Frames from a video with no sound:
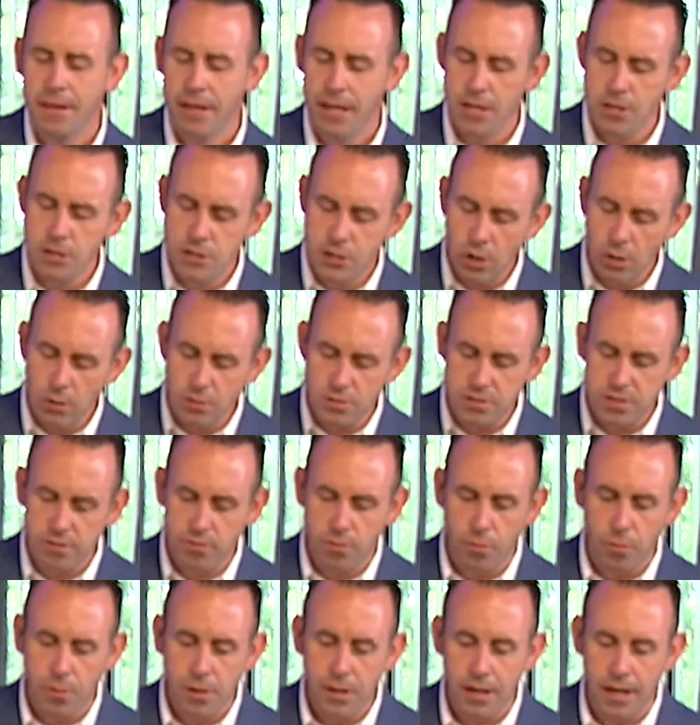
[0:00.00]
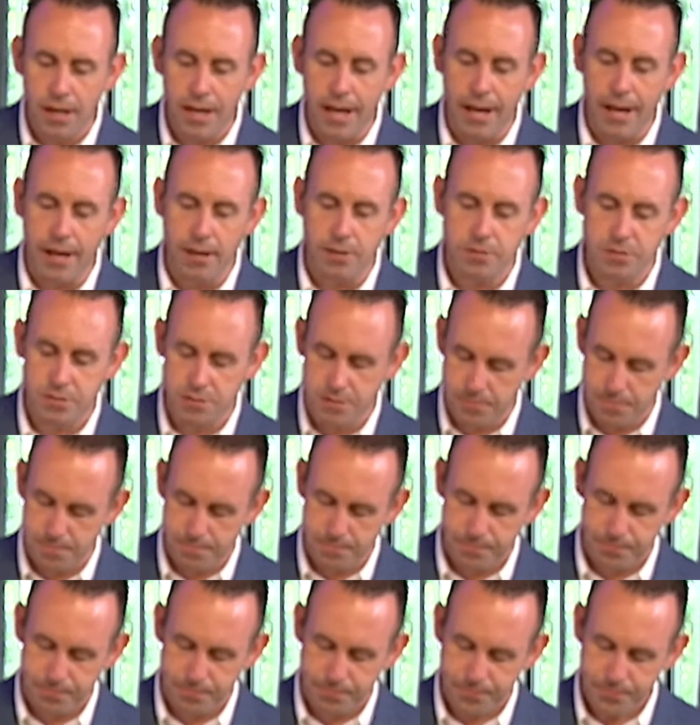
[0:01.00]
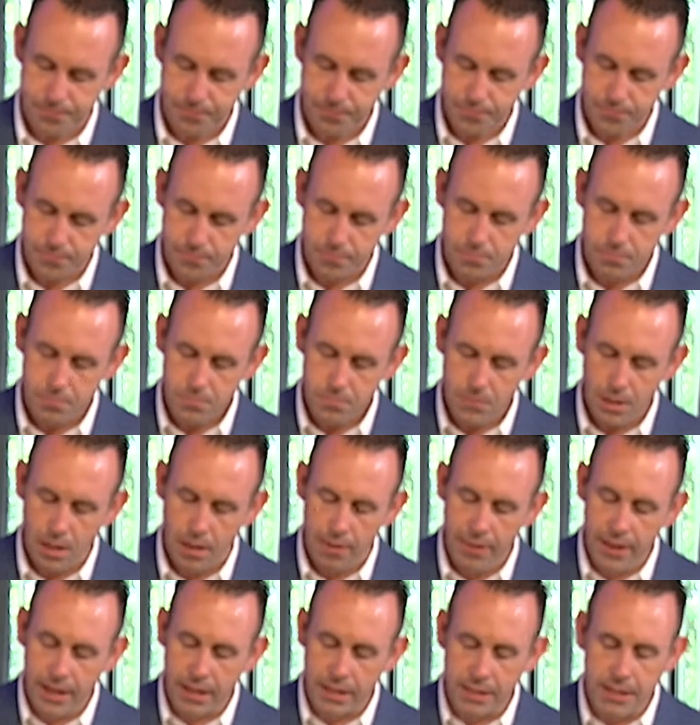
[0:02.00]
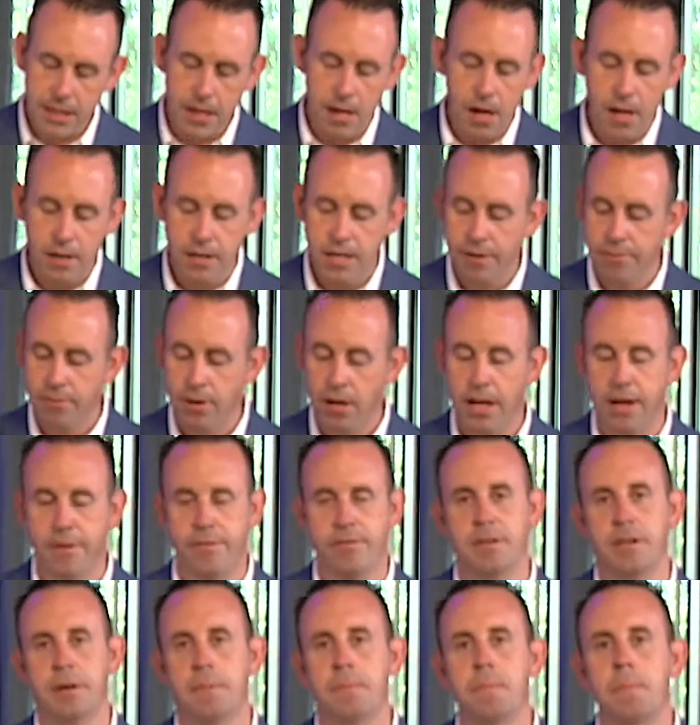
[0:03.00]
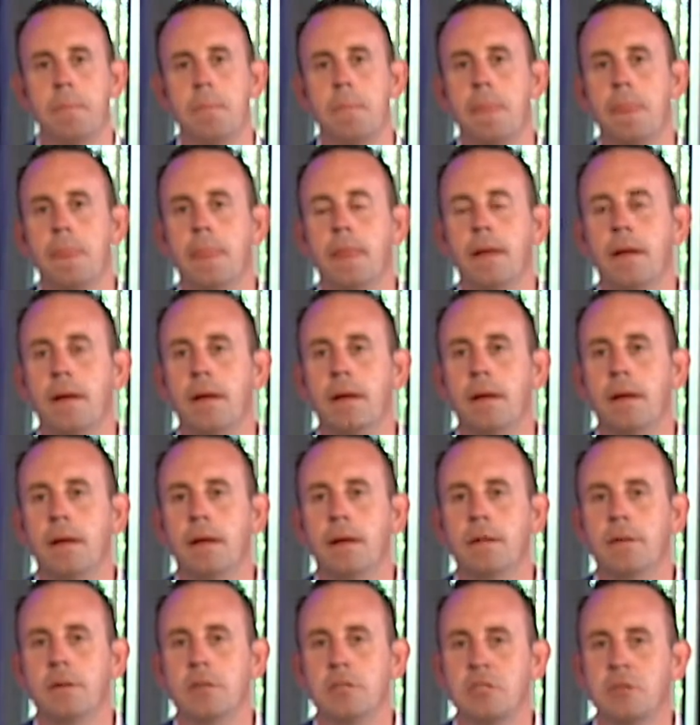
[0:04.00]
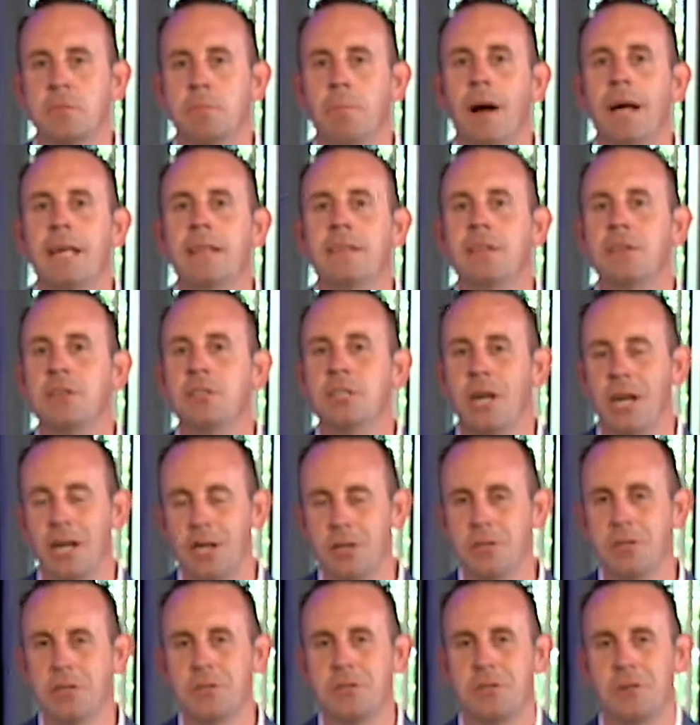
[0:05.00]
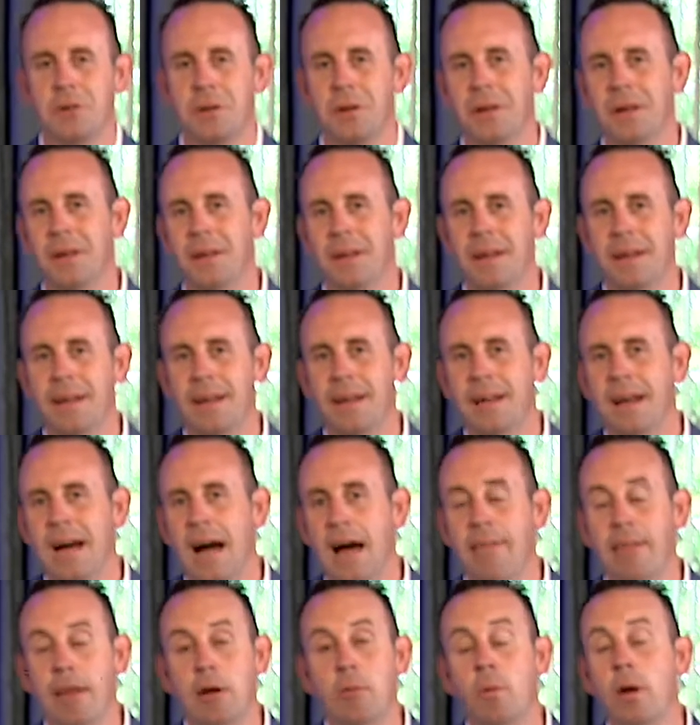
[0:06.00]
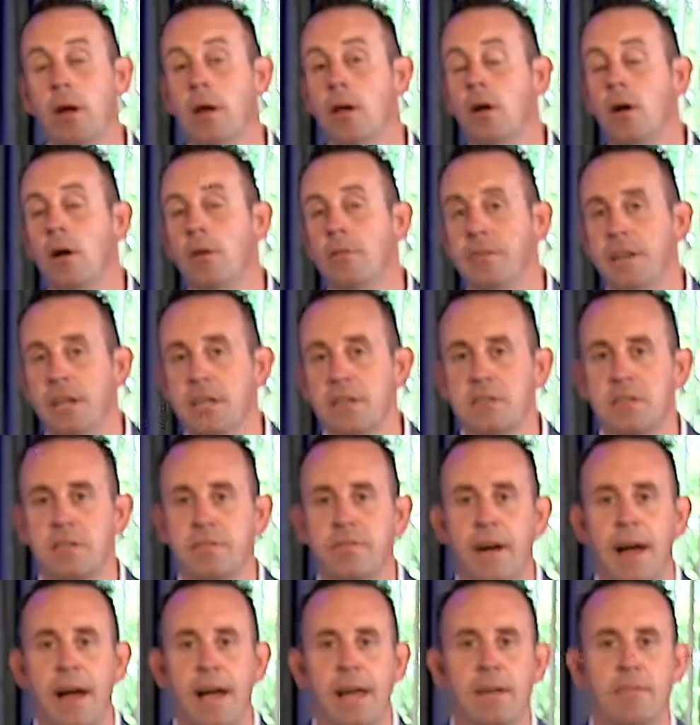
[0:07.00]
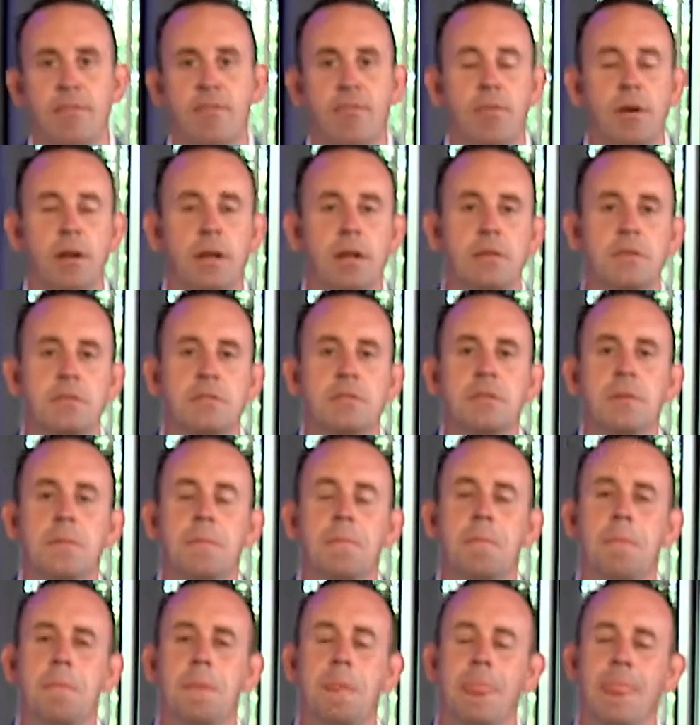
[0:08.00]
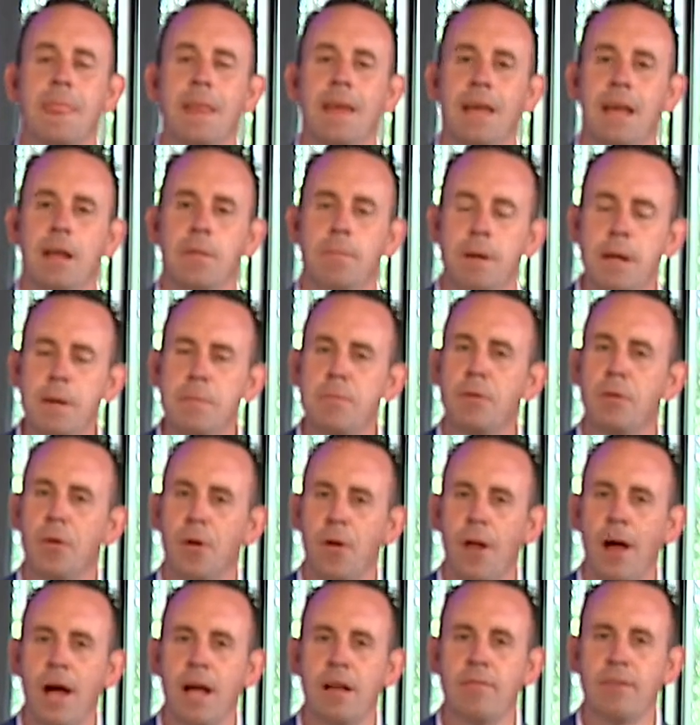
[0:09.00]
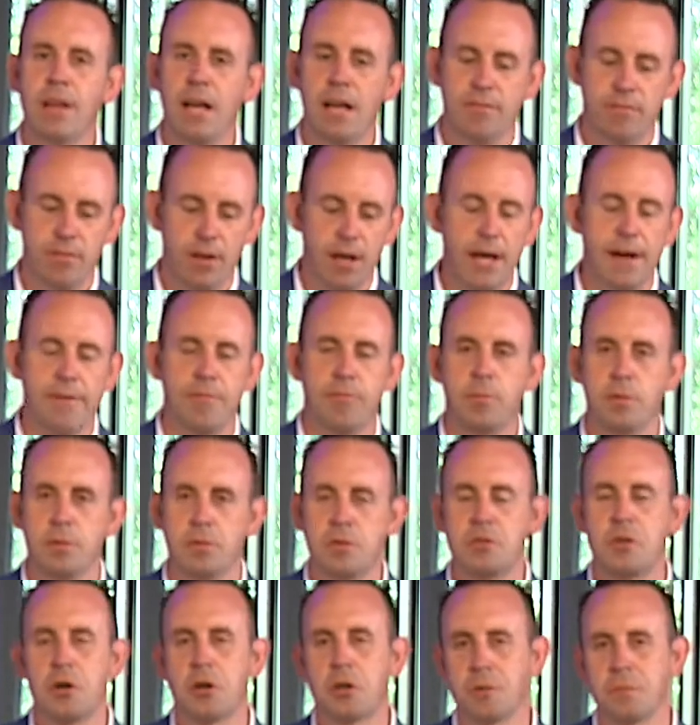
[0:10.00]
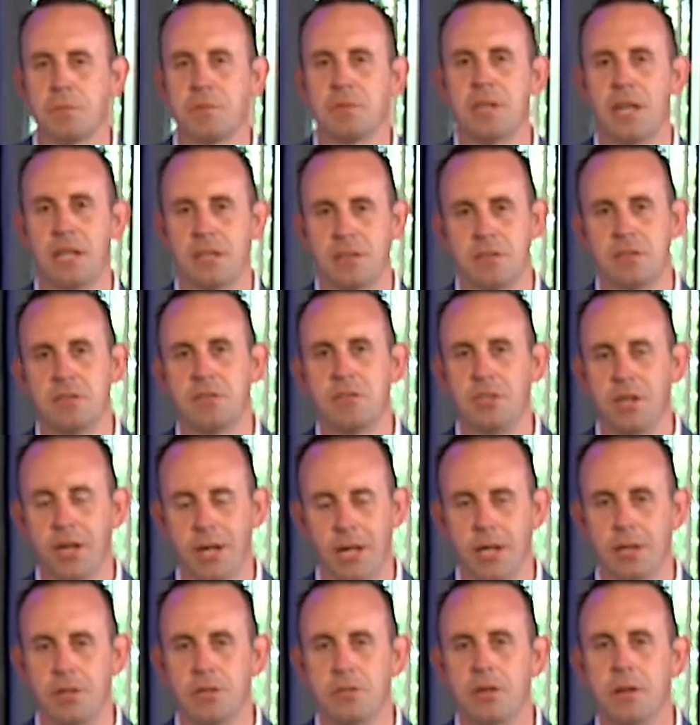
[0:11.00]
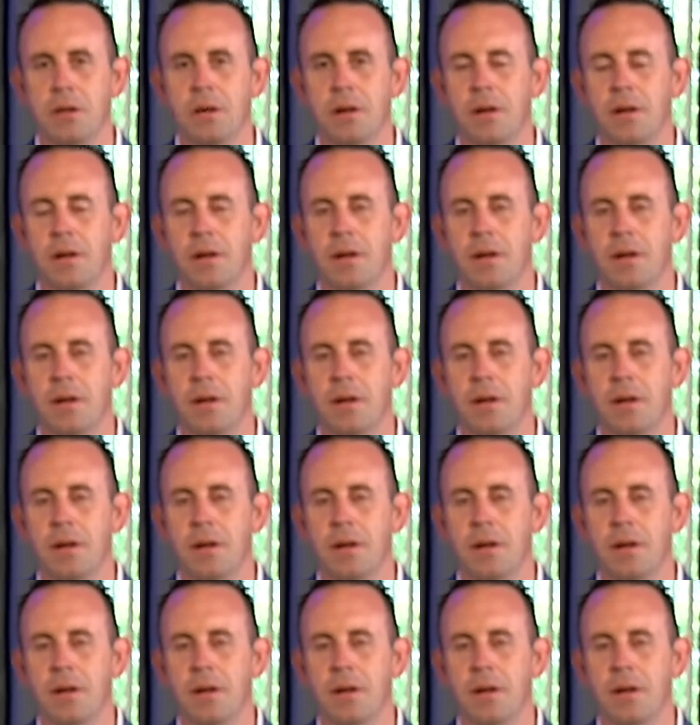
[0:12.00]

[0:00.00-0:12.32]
And Joseph realized that God never left him despite the changes. I think we could all testify of friends and people in our life that have left when circumstances change.